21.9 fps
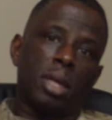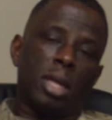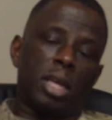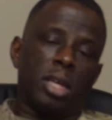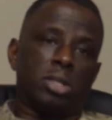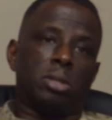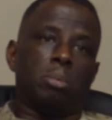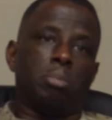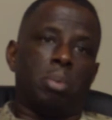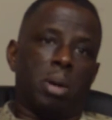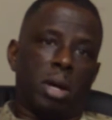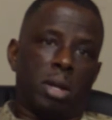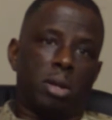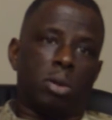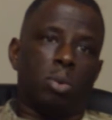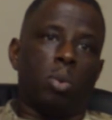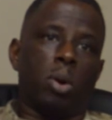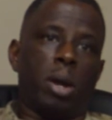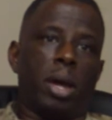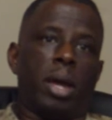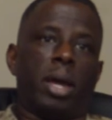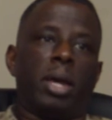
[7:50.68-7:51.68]
is a better
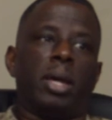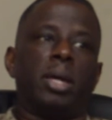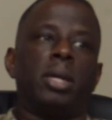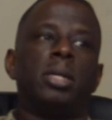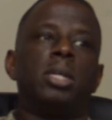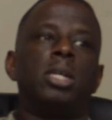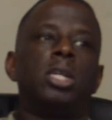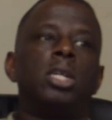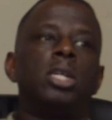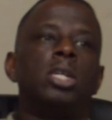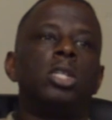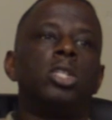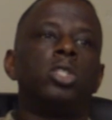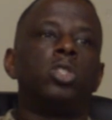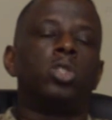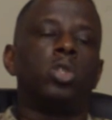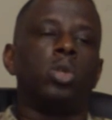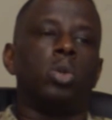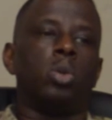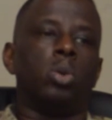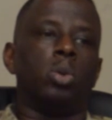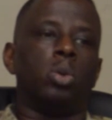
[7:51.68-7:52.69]
way
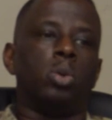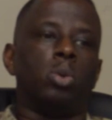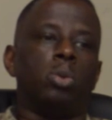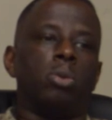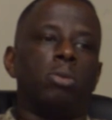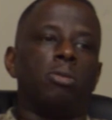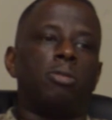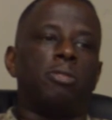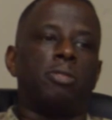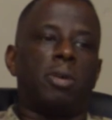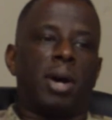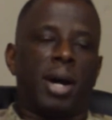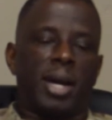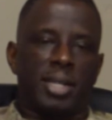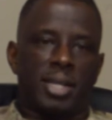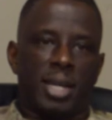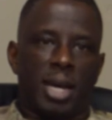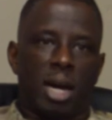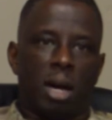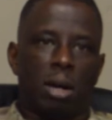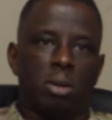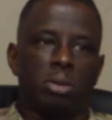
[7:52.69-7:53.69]
to
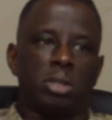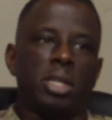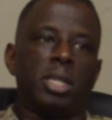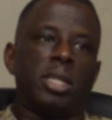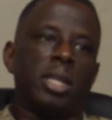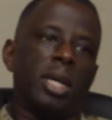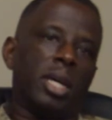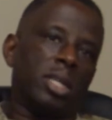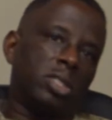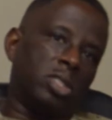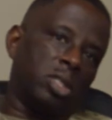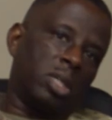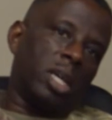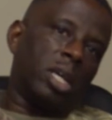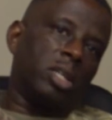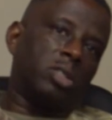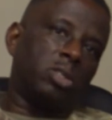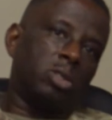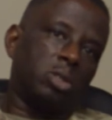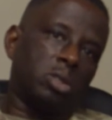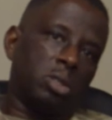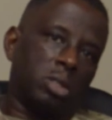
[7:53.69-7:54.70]
find out and
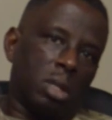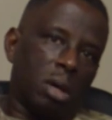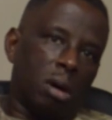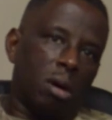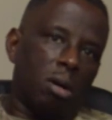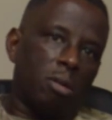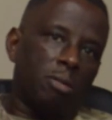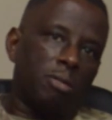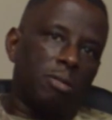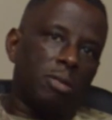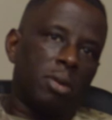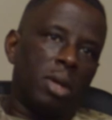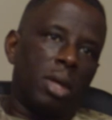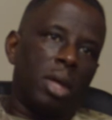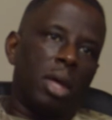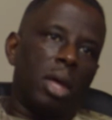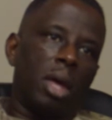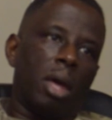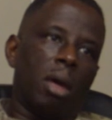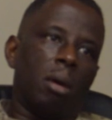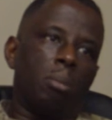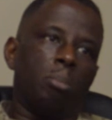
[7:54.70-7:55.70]
educate yourself
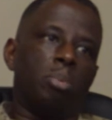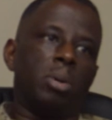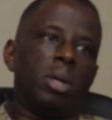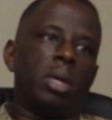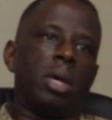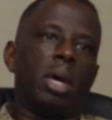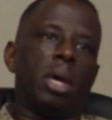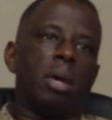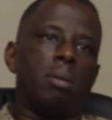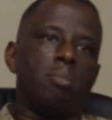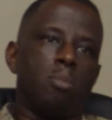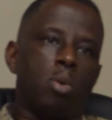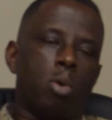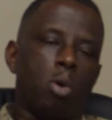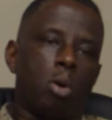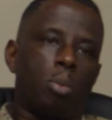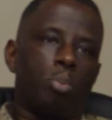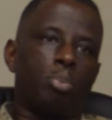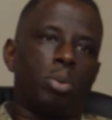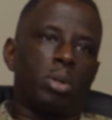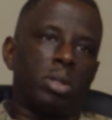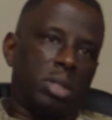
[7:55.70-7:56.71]
and be a
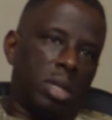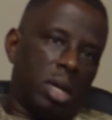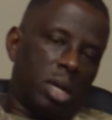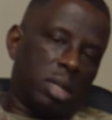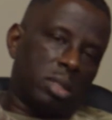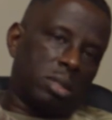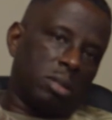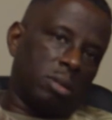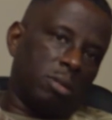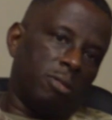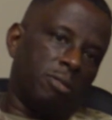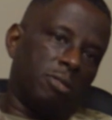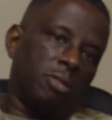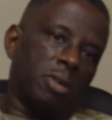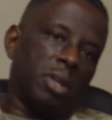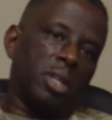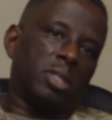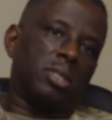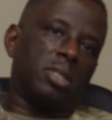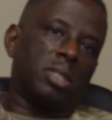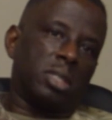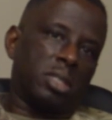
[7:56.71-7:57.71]
more productive
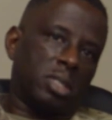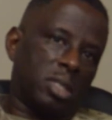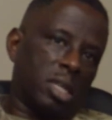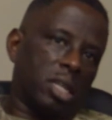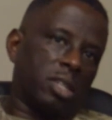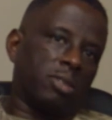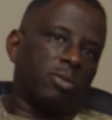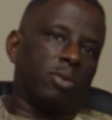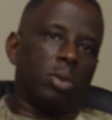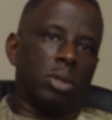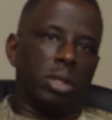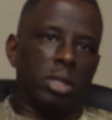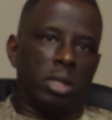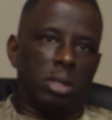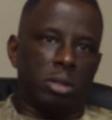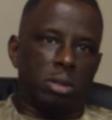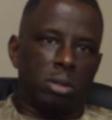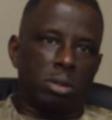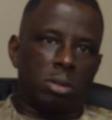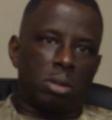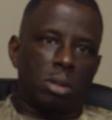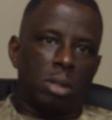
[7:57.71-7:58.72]
and successful leader.
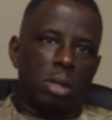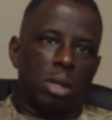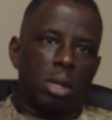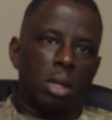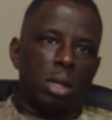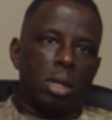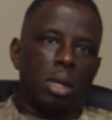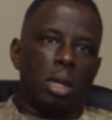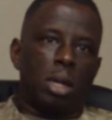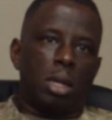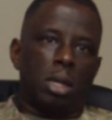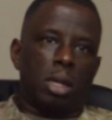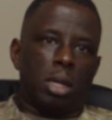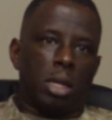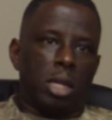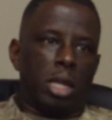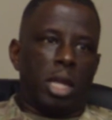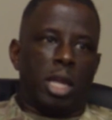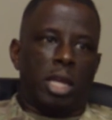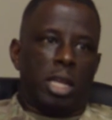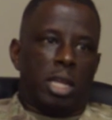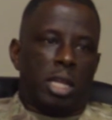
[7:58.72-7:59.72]
Mm-hmm. And,
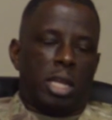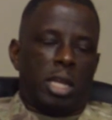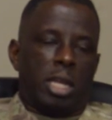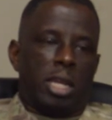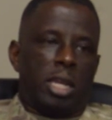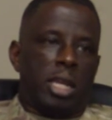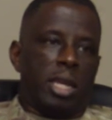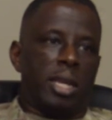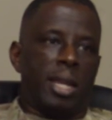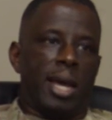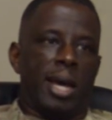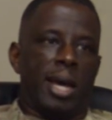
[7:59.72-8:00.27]
and, and, and